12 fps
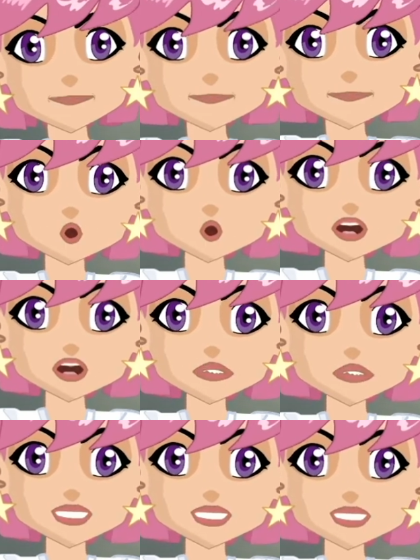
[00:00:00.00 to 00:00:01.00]
about one
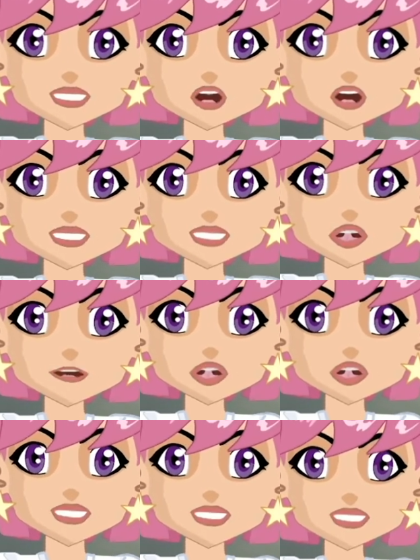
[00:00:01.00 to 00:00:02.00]
event in which she actually
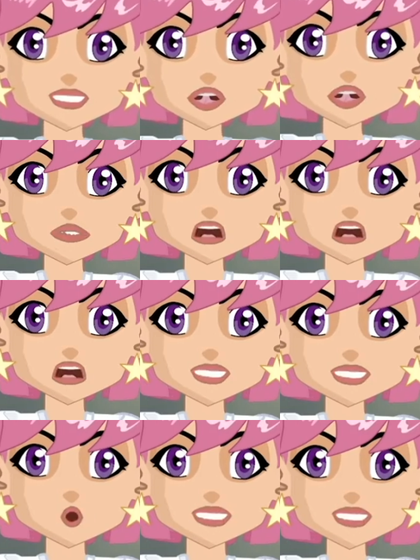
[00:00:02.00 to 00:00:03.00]
witnessed a
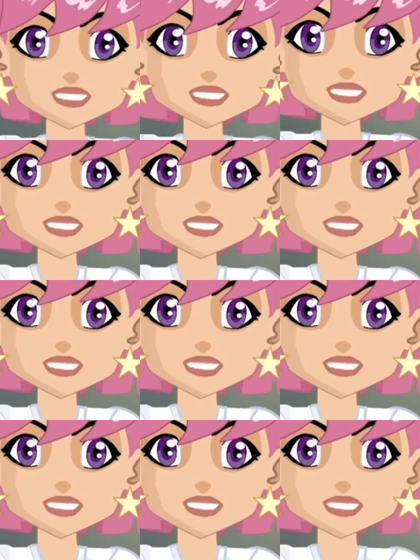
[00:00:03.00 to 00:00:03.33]
person in